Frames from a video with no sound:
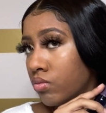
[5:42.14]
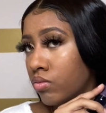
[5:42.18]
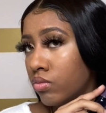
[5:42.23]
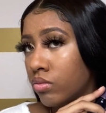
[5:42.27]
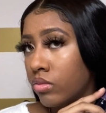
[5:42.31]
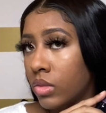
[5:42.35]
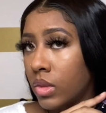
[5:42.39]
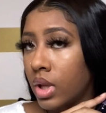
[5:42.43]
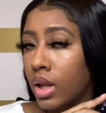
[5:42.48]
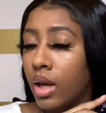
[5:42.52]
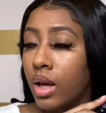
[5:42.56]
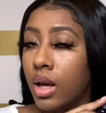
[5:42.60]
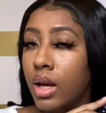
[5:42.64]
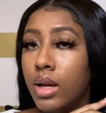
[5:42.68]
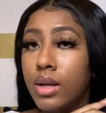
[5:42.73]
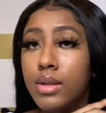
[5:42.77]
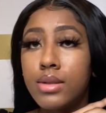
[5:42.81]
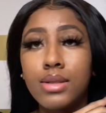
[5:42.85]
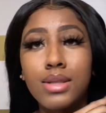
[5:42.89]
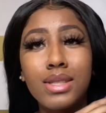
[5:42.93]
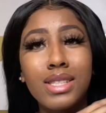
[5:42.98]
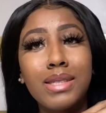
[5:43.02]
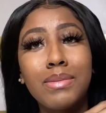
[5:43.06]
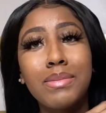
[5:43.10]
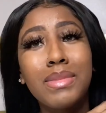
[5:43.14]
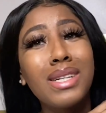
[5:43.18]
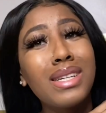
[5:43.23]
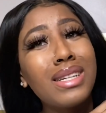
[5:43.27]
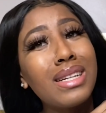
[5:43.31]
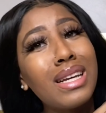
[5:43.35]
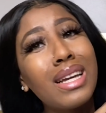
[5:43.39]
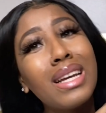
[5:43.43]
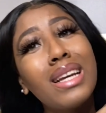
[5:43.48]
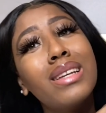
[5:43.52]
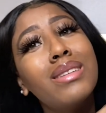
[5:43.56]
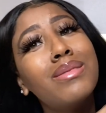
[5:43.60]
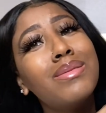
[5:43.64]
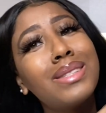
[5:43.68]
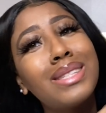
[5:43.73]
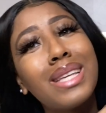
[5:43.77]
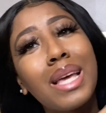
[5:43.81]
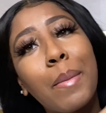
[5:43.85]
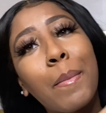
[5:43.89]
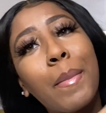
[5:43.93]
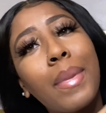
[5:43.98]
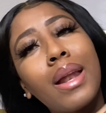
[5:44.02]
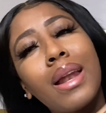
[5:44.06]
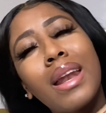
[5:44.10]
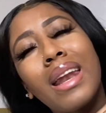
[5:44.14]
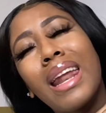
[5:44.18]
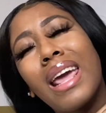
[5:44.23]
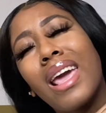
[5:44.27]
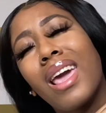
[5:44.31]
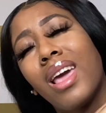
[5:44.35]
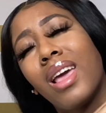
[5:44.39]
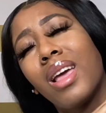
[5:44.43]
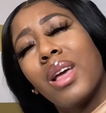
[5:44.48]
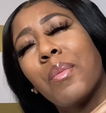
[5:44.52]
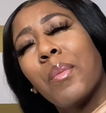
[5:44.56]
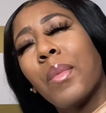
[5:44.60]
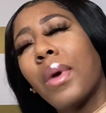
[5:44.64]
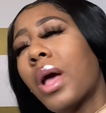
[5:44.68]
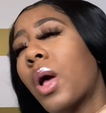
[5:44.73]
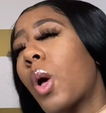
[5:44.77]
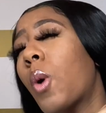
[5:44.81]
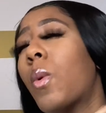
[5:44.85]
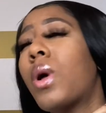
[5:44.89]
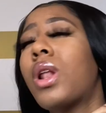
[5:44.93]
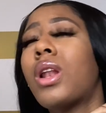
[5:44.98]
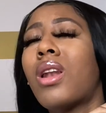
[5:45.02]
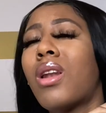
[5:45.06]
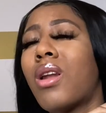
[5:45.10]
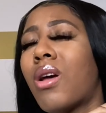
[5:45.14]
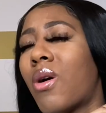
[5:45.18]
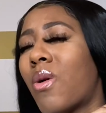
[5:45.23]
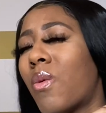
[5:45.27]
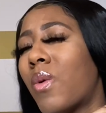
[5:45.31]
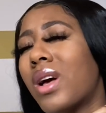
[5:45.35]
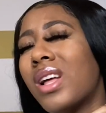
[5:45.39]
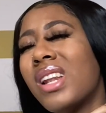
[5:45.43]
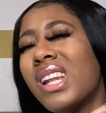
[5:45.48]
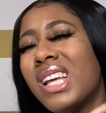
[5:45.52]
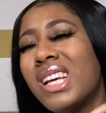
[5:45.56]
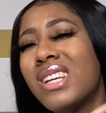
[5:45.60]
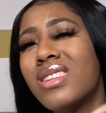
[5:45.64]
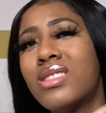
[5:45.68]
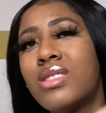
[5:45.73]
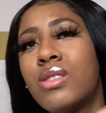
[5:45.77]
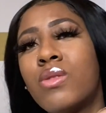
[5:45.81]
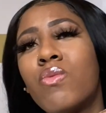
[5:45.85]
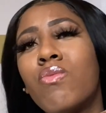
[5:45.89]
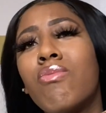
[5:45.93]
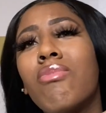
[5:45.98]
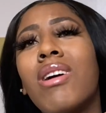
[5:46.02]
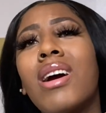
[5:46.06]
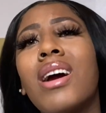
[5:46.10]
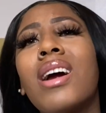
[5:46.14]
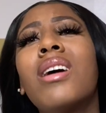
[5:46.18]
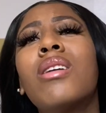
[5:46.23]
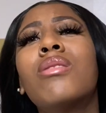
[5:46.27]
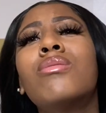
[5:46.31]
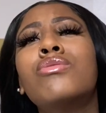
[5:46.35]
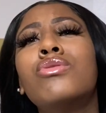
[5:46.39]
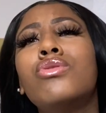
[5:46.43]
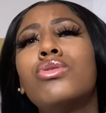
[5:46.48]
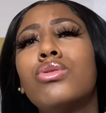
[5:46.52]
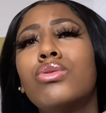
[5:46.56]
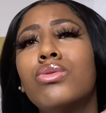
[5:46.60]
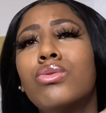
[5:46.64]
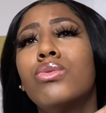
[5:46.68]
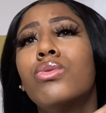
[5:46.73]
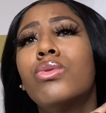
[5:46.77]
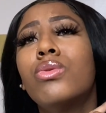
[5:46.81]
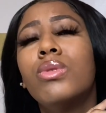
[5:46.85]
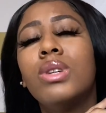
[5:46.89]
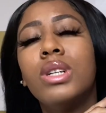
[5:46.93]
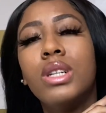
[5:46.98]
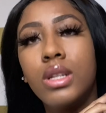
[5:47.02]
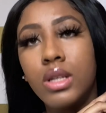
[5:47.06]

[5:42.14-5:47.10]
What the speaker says: Say my name, when no one is around you.